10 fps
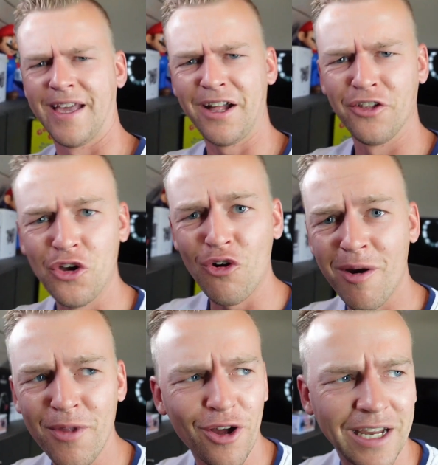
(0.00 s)
Hell no,
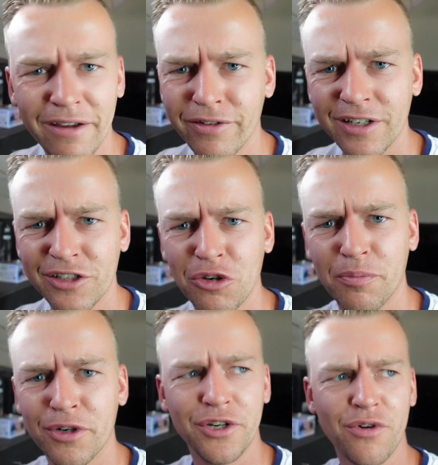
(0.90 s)
I'm not giving the
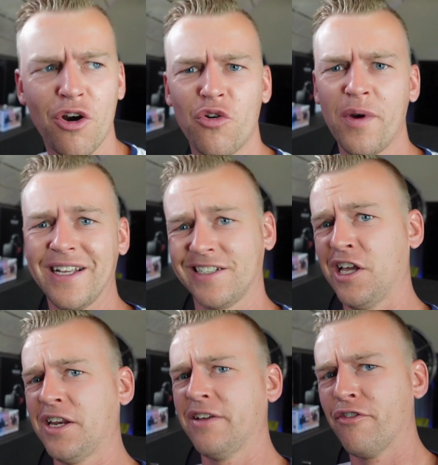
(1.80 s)
Super Duro away. It's
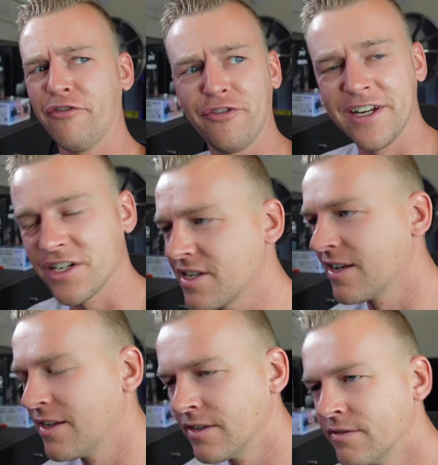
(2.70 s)
not even finished.
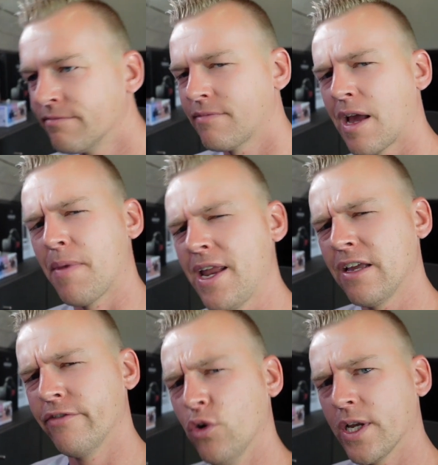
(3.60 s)
I might
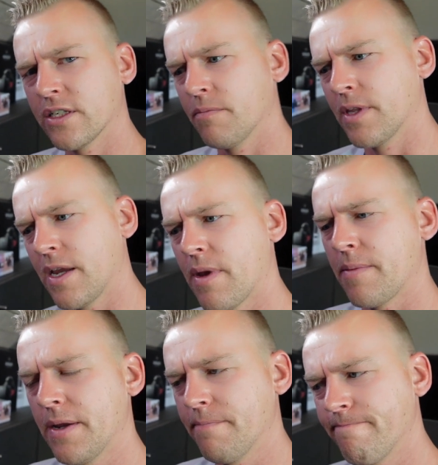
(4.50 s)
give it away someday,
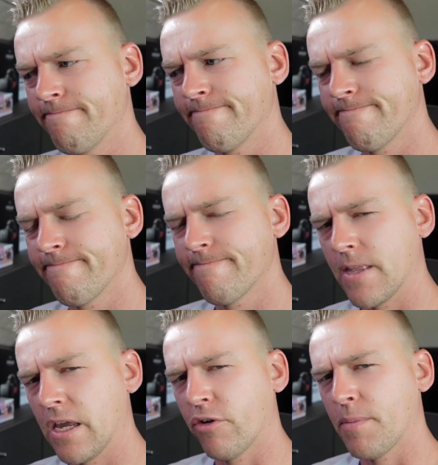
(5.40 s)
maybe.
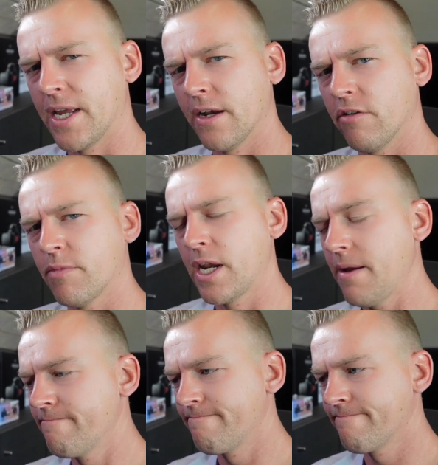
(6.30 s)
If I made enough money.